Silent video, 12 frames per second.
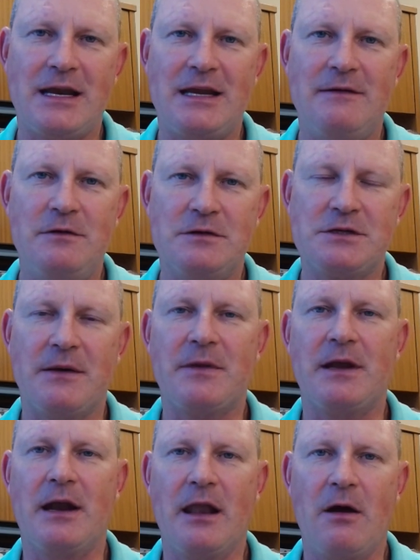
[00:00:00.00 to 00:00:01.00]
give you
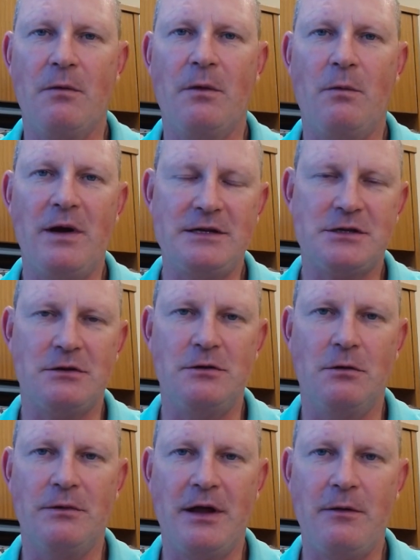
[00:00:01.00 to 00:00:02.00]
something along the way so
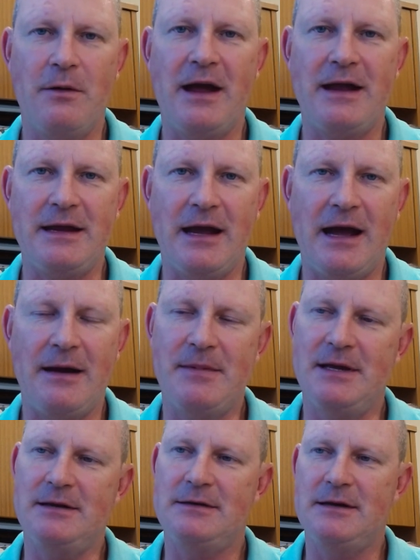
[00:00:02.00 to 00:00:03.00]
you'll know, hey, I'm
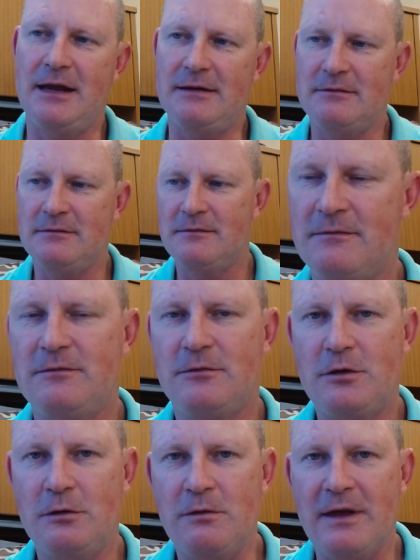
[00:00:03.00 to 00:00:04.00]
at
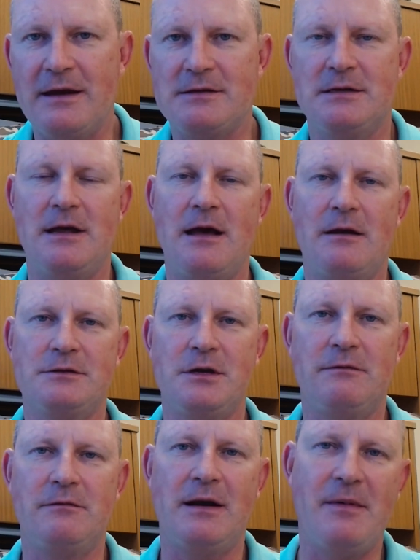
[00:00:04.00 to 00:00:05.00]
$2,000
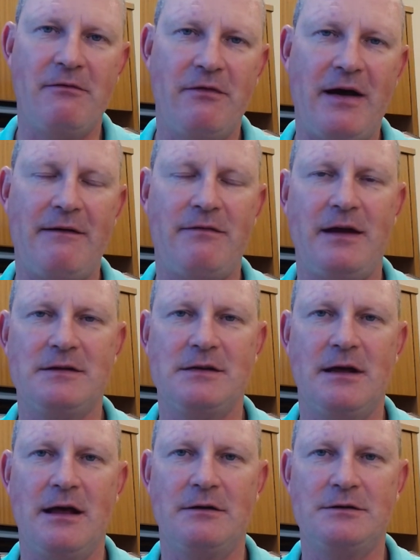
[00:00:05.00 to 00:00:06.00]
over, I'm at
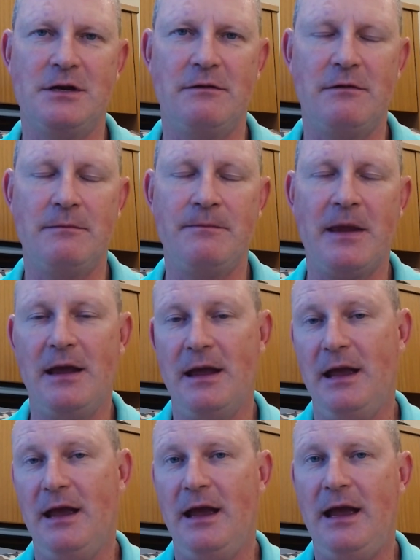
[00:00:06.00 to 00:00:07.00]
$5,000 over.
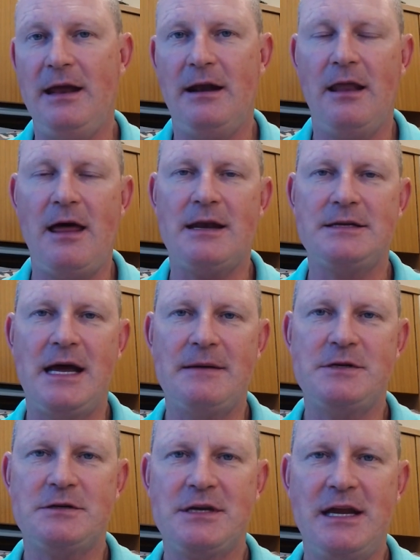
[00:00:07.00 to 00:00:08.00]
And a lot of
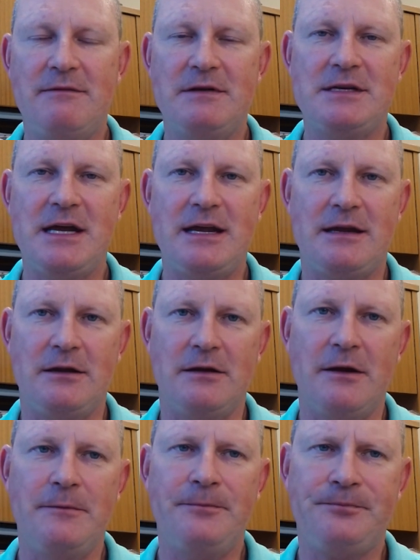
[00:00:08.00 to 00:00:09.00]
times there's give and take,
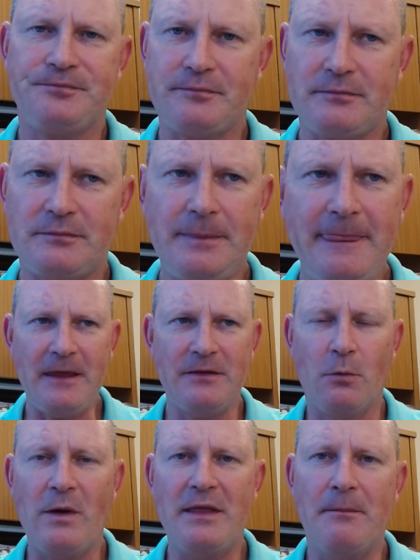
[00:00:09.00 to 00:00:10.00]

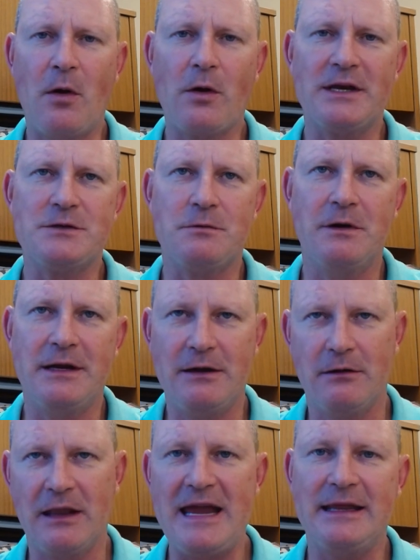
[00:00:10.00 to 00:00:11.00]
the way the market's run
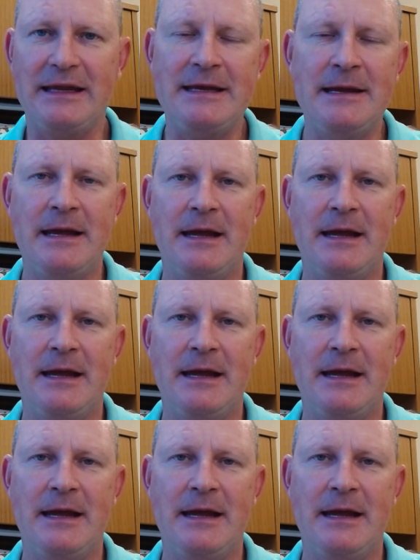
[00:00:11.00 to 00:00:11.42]
here lately,